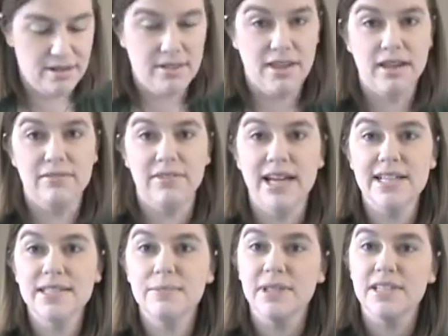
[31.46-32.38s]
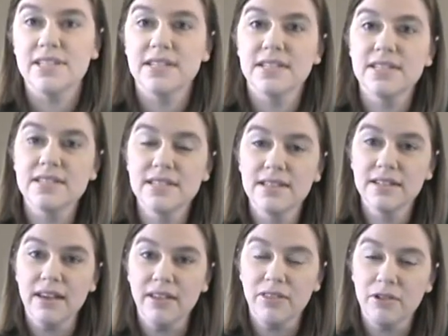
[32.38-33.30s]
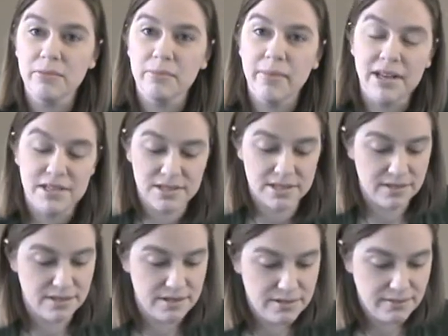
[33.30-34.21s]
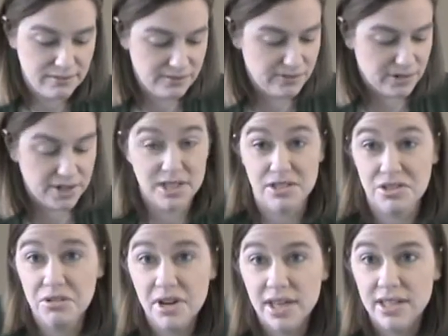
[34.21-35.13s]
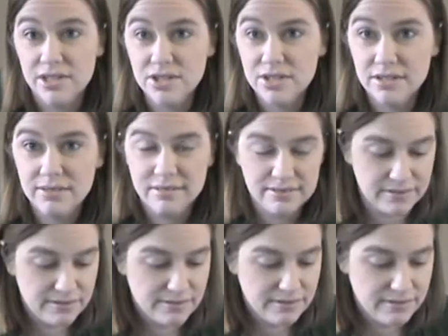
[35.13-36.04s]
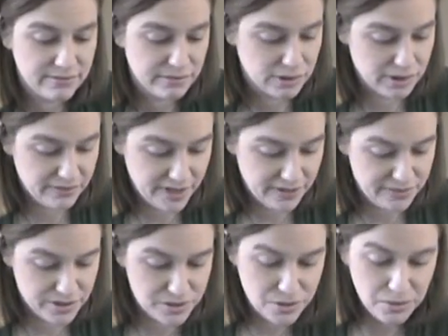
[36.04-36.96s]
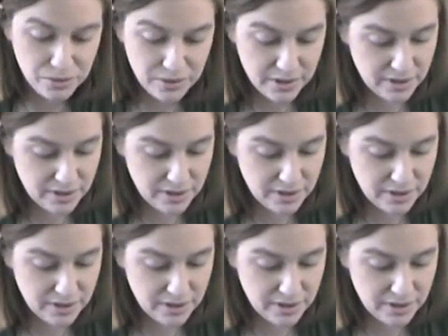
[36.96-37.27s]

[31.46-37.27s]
They have less pieces, and they're meant for kids your age, 4 and 5 years old.